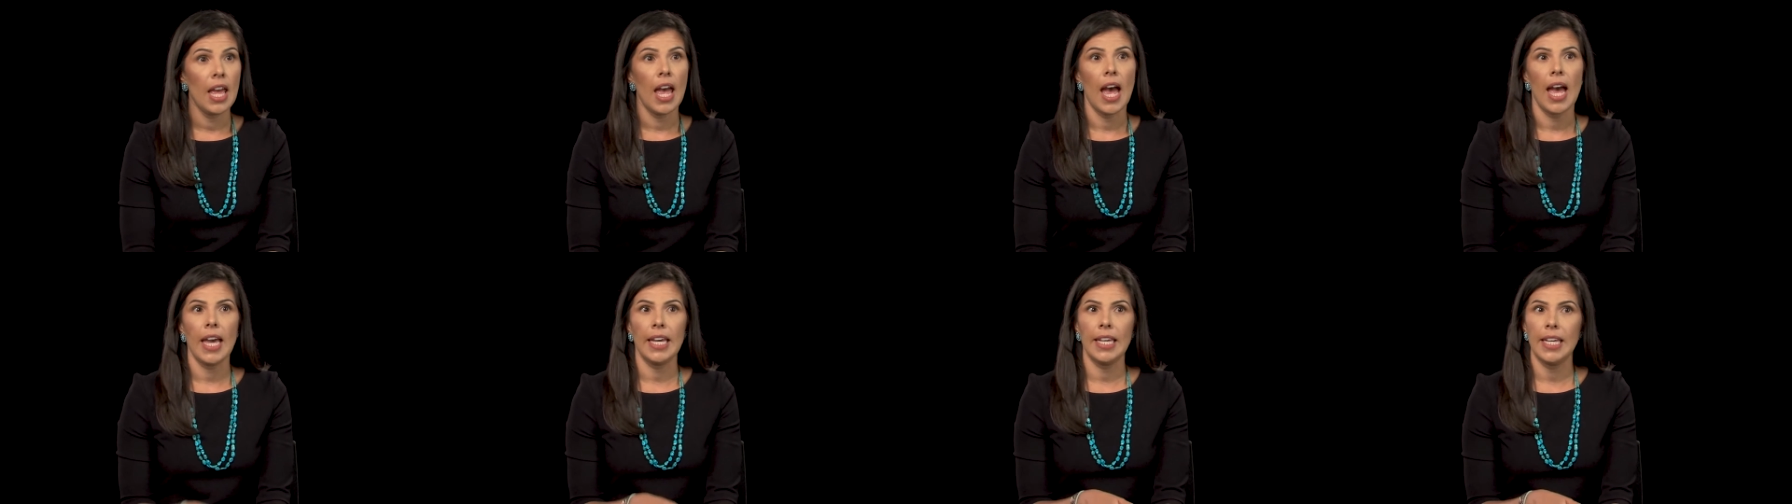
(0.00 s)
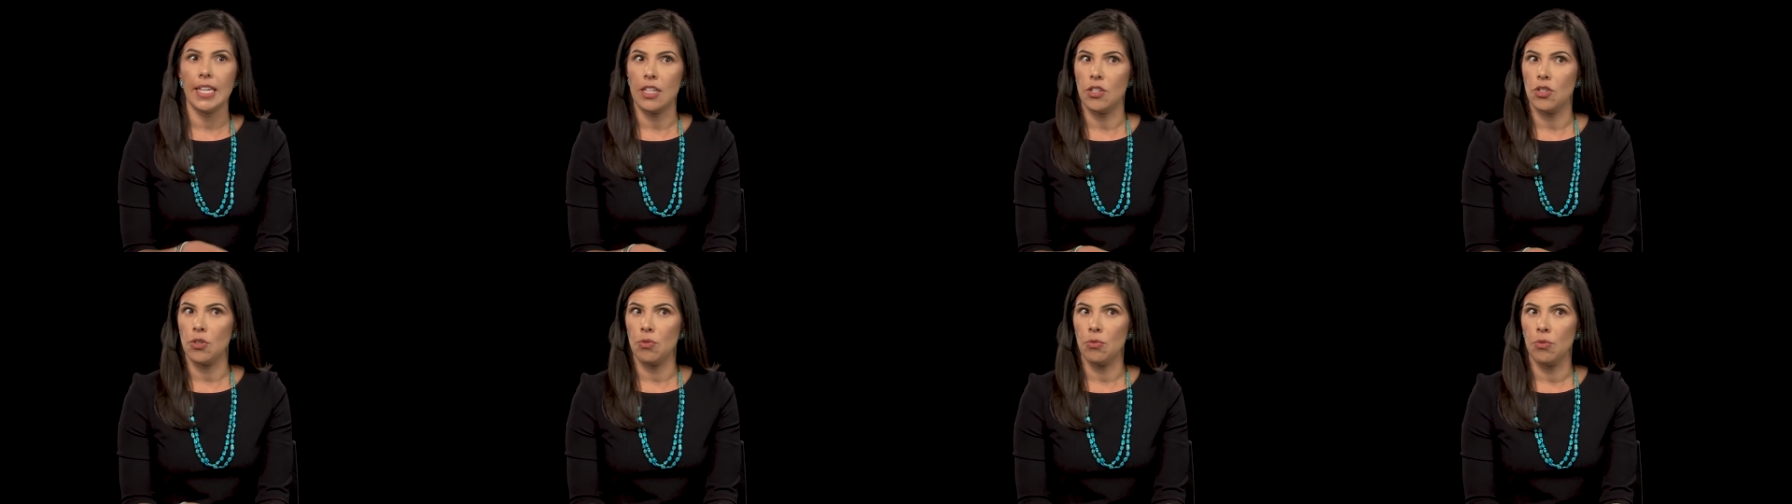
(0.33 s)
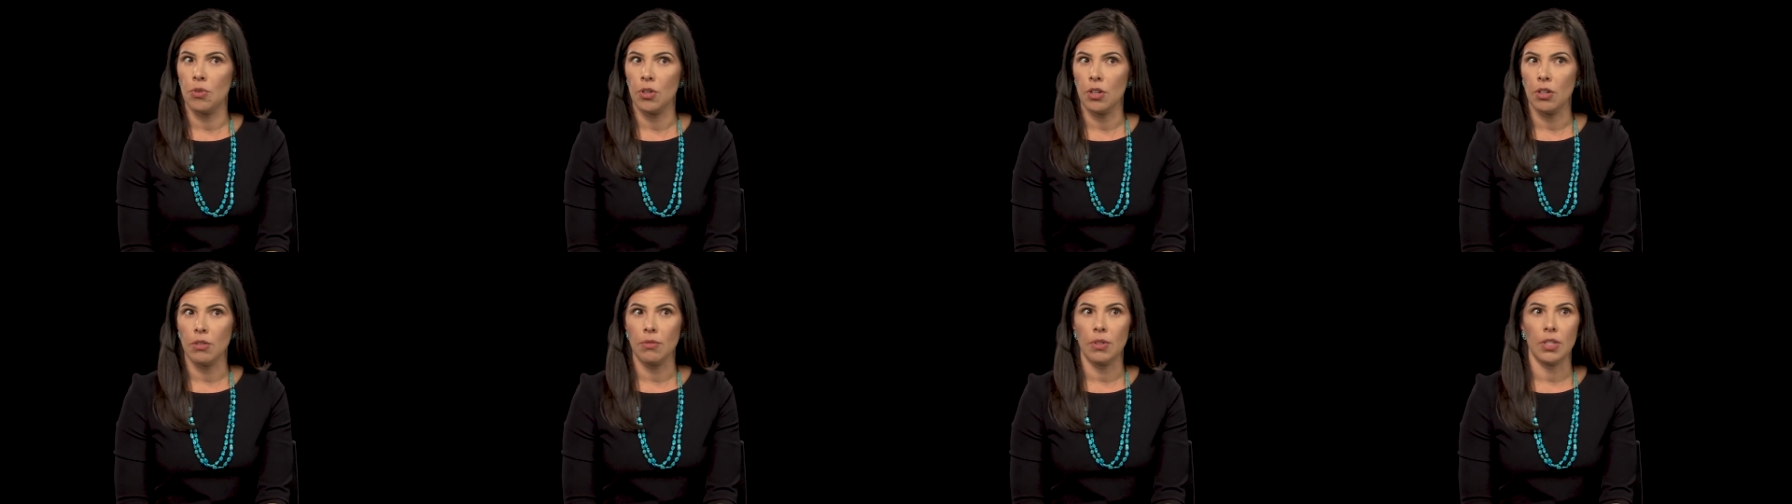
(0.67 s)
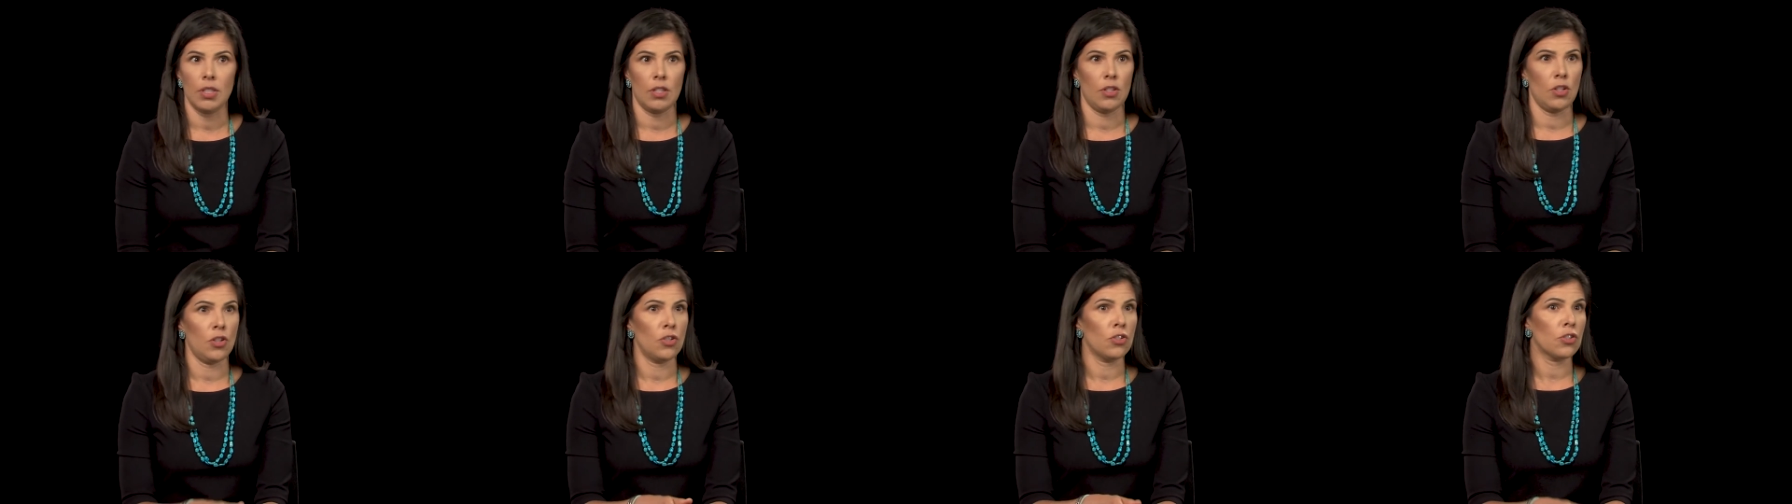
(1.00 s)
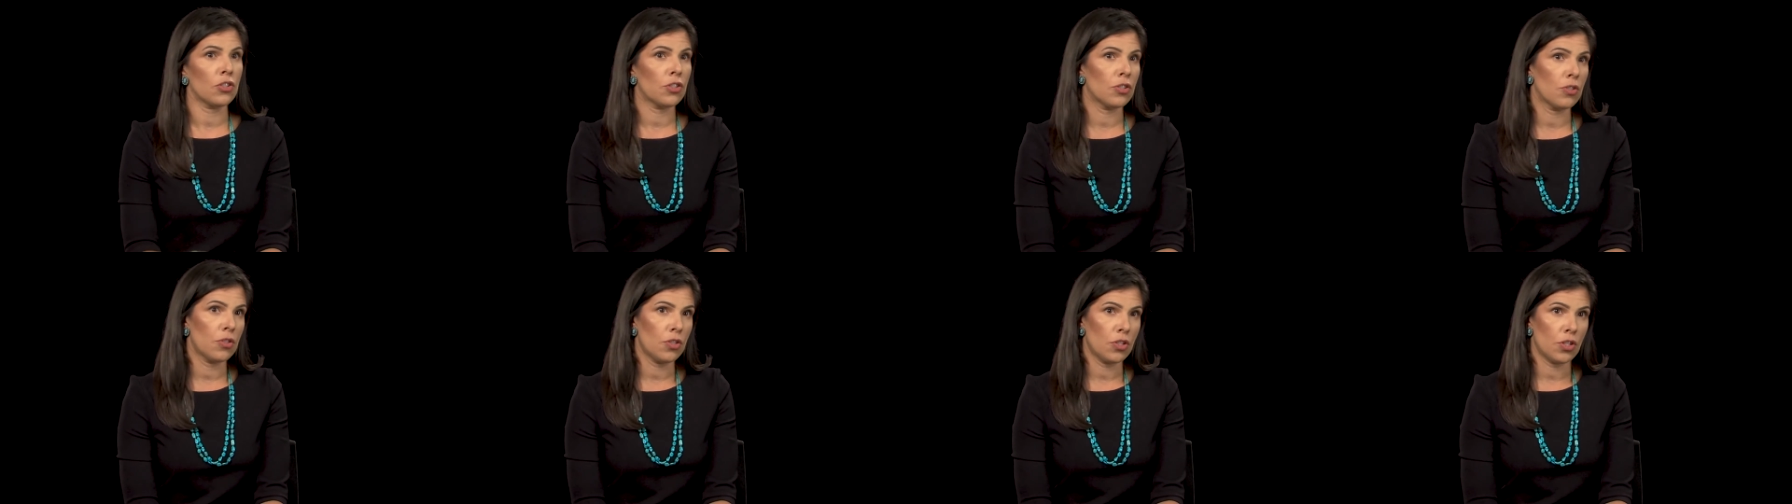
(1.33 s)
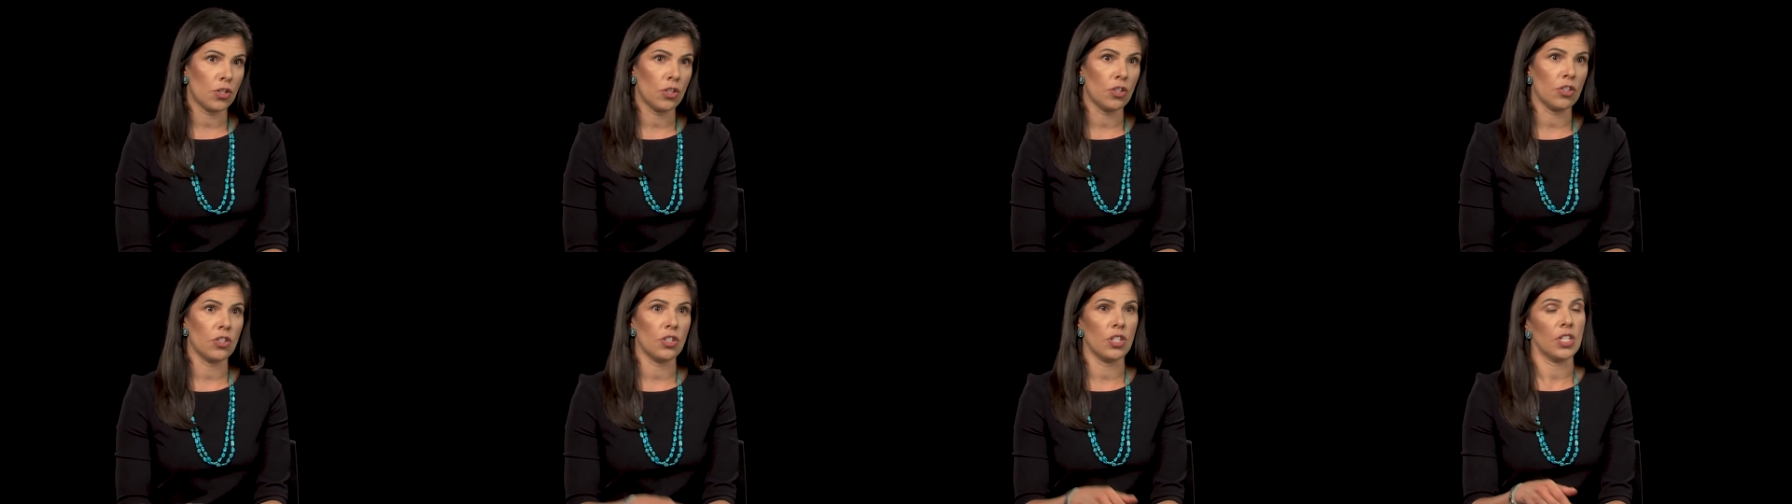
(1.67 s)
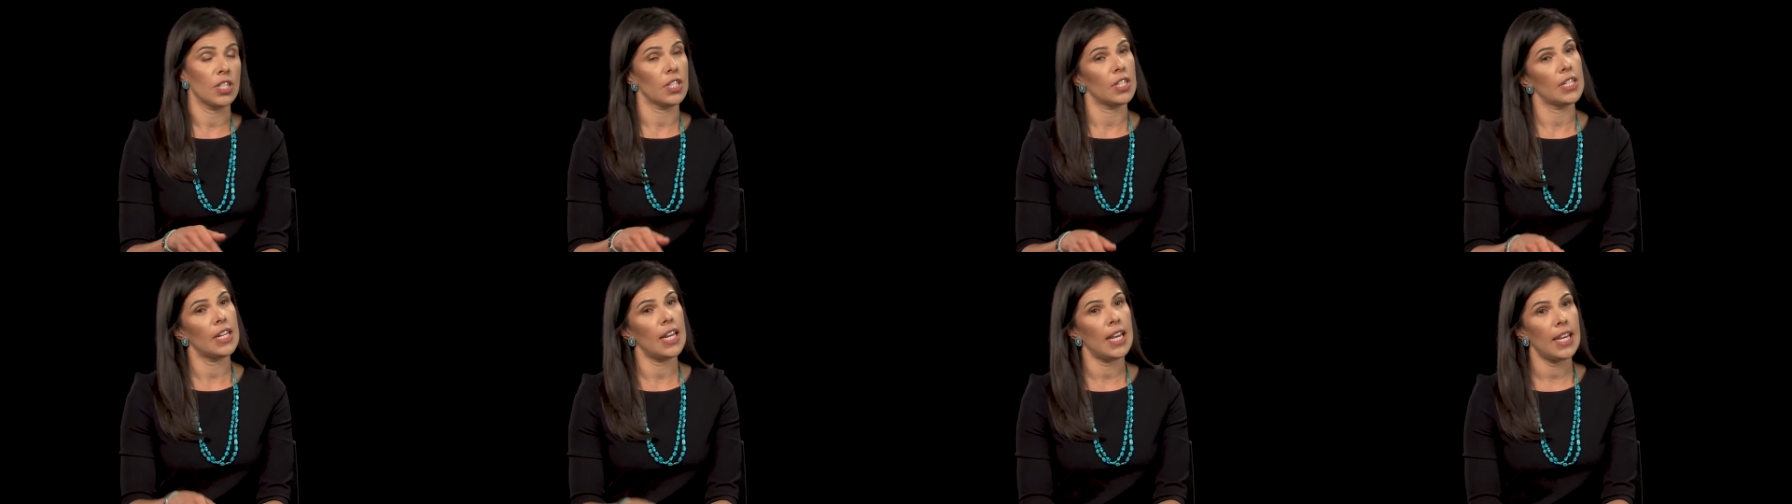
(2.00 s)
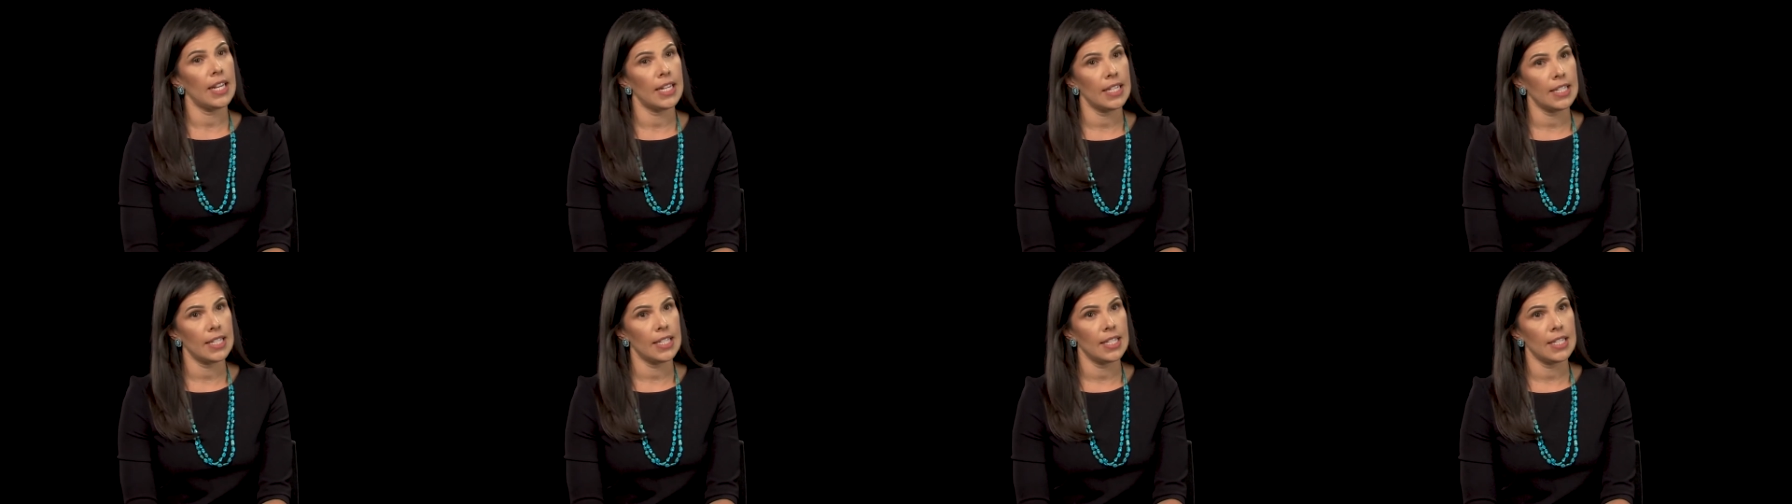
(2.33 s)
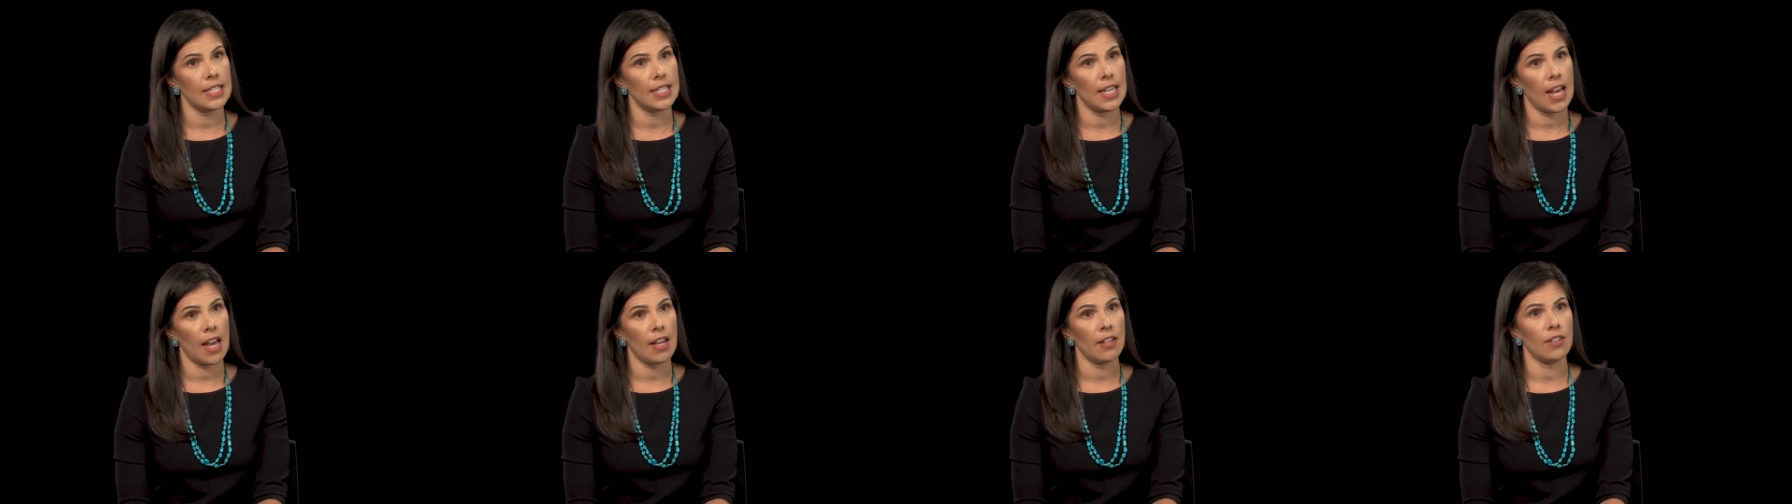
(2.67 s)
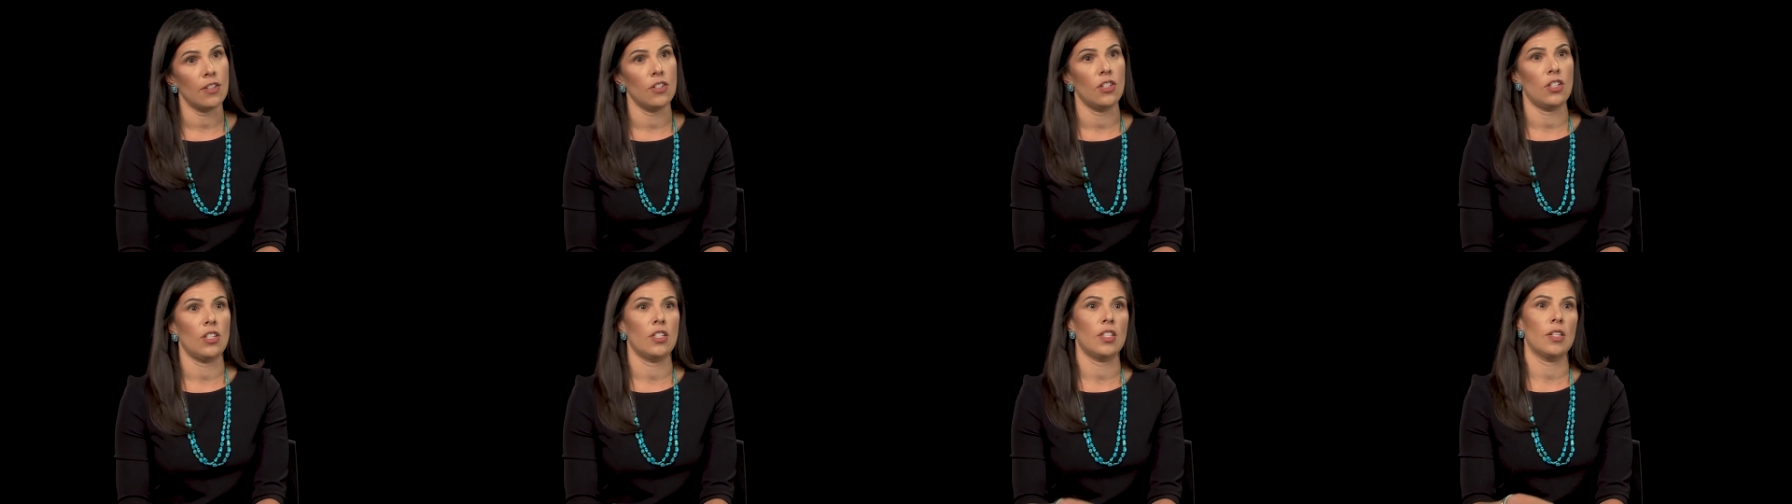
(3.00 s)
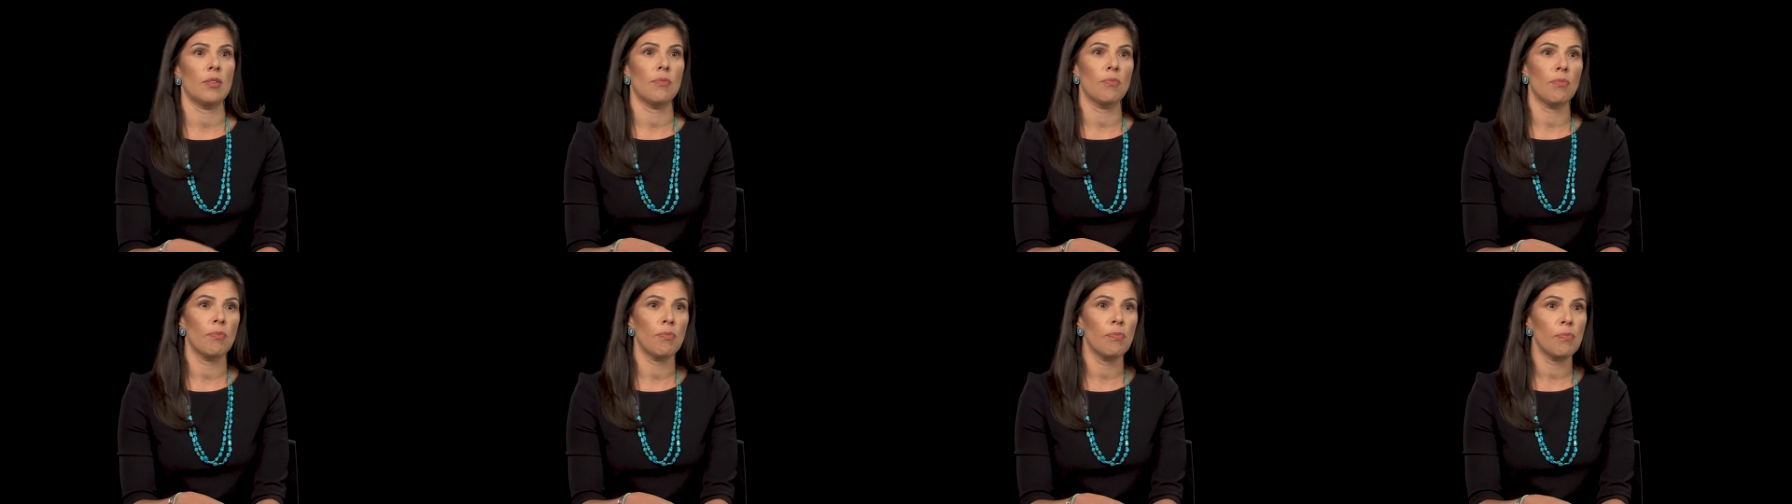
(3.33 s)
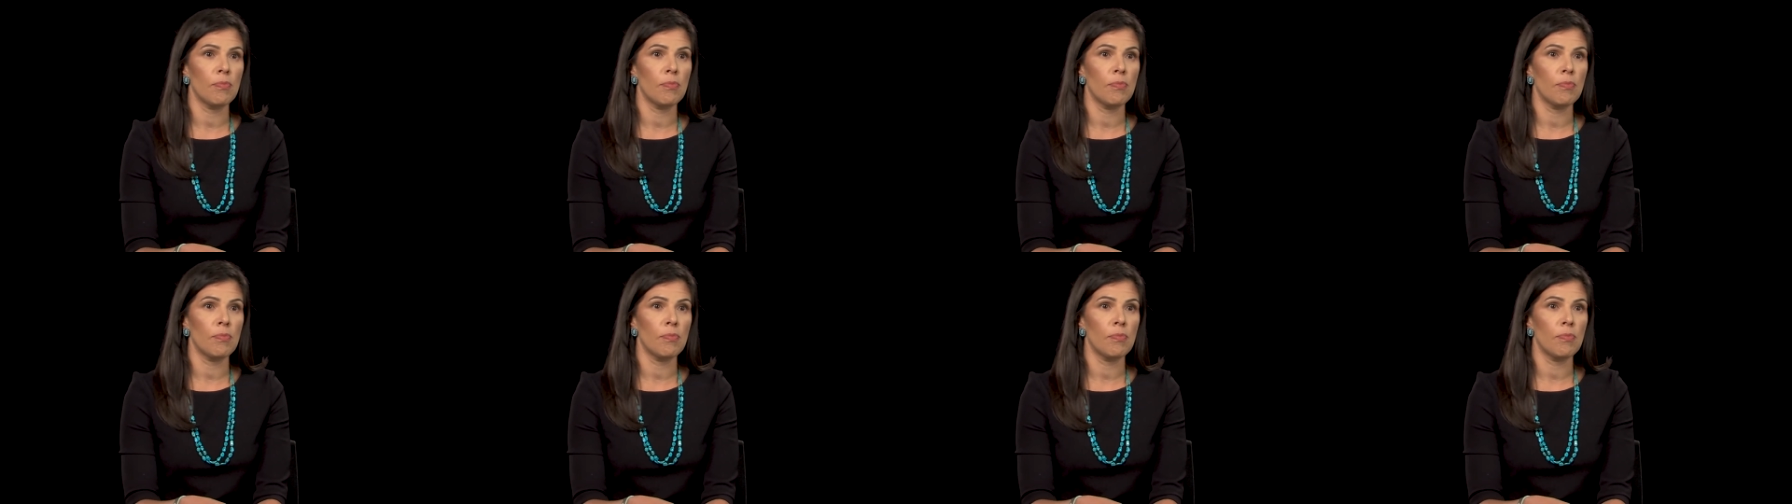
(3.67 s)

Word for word: I get to work with neurosurgeons and anesthesiologists and